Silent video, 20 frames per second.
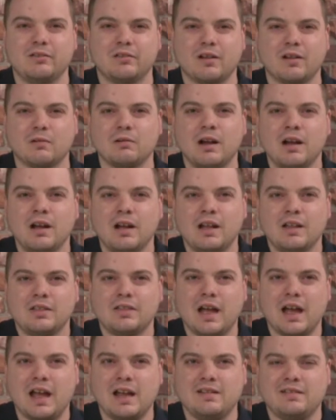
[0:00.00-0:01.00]
So
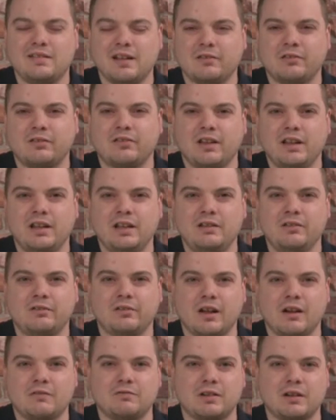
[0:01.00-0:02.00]
the
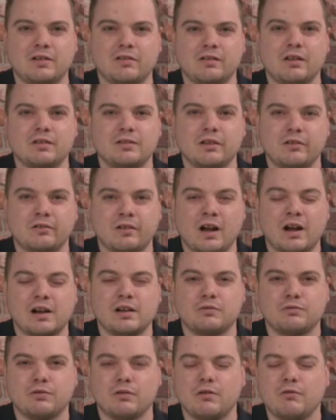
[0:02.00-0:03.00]
HSTs are
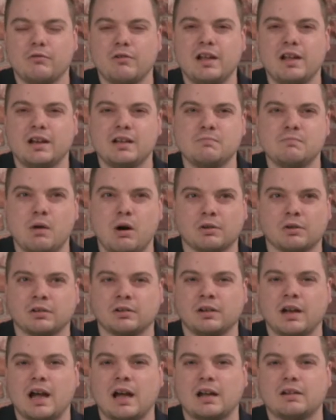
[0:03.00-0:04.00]
designed for a really
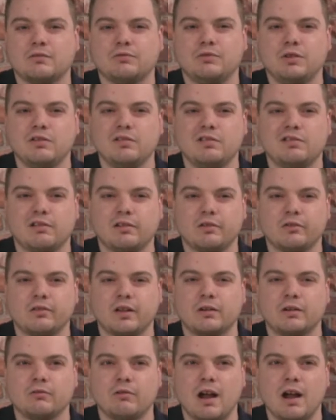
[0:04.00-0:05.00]
modern and
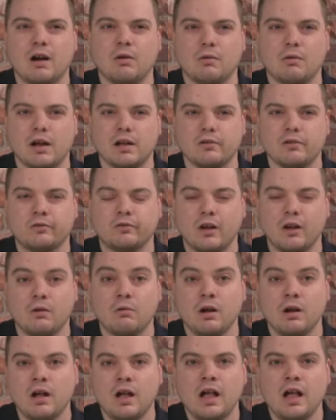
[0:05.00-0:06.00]
futuristic railway.
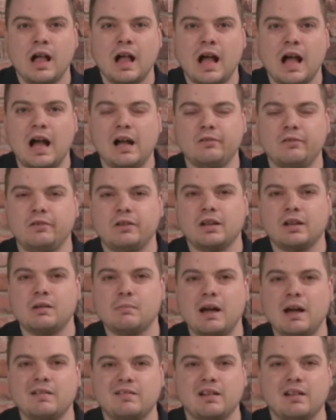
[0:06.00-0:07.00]
So, as you can
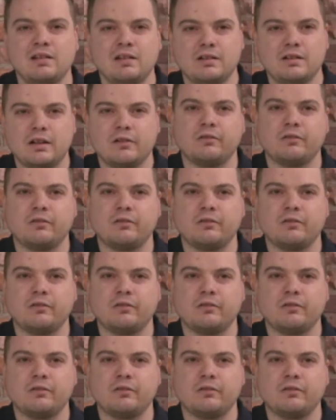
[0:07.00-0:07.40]
imagine, they